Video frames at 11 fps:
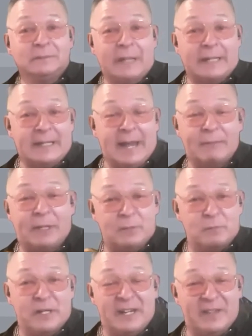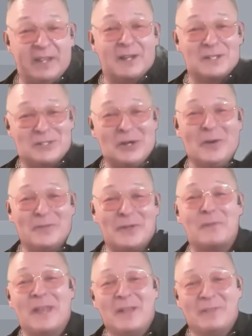I didn't have to put anything on the stove.
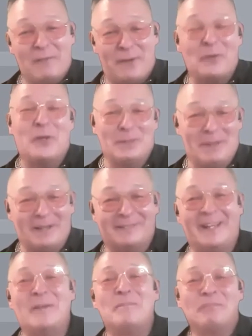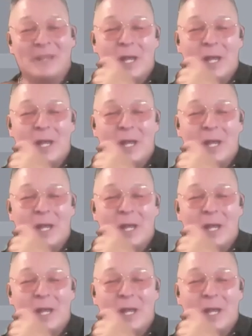So they felt good about that.